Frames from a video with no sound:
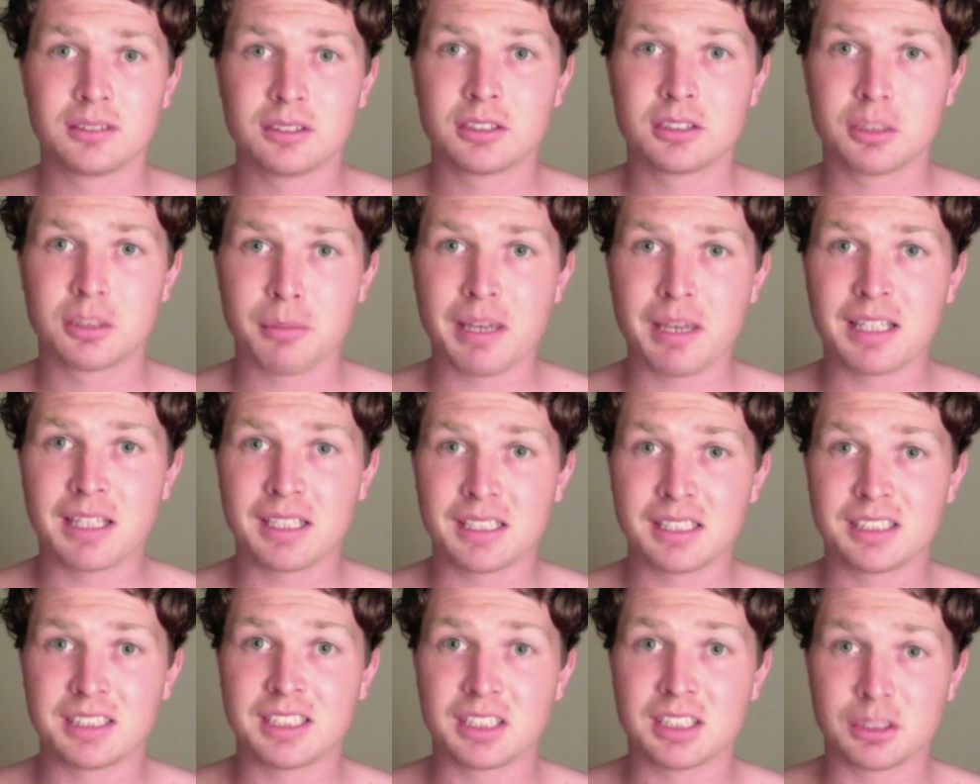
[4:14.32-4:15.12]
to make
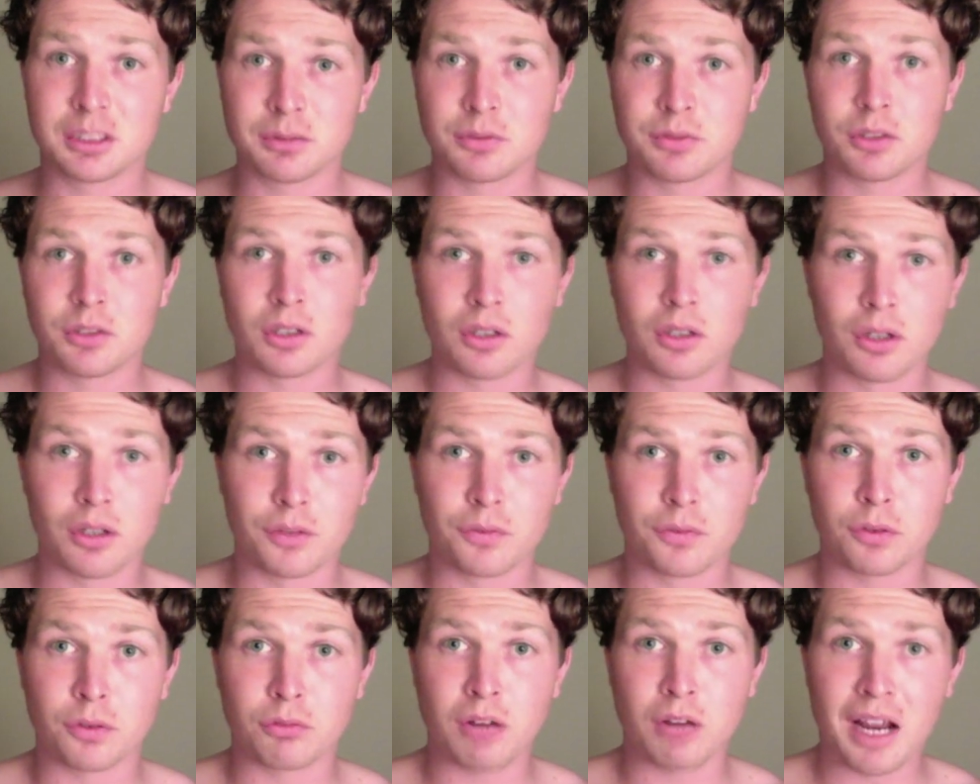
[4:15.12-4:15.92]
the decision for
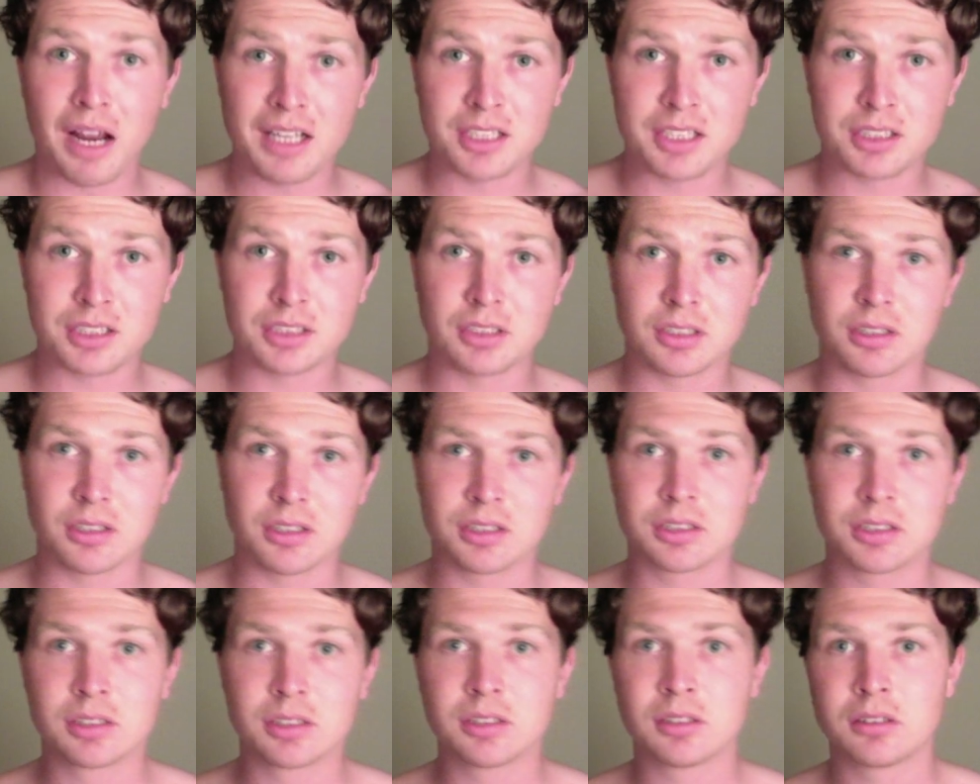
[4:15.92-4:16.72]
good, for
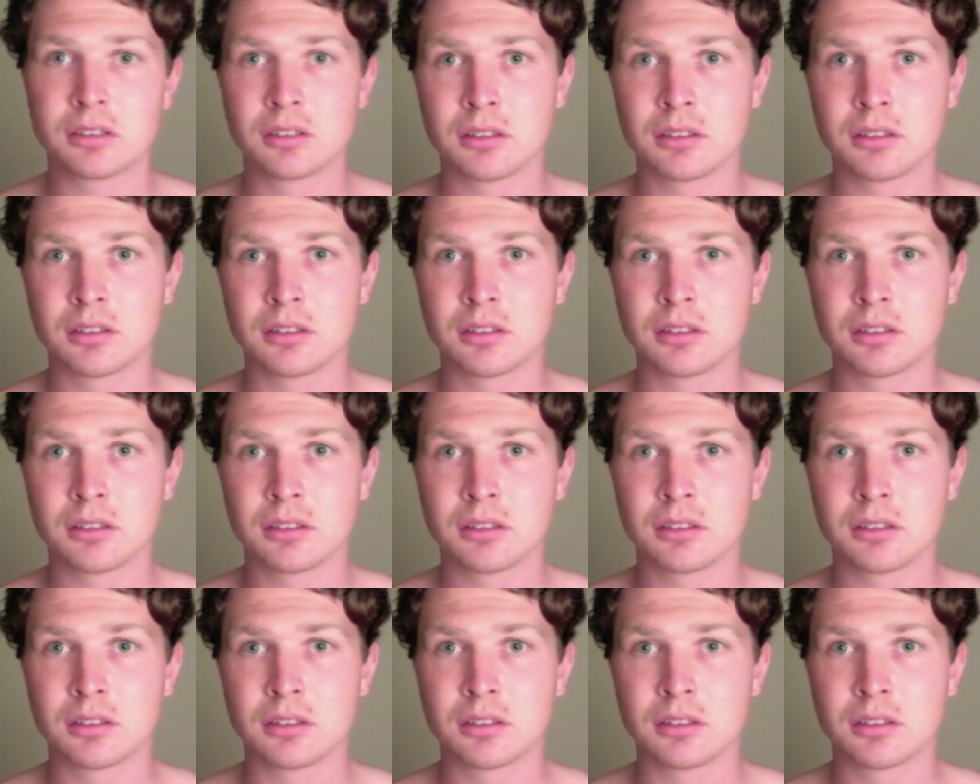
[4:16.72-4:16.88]
righteousness.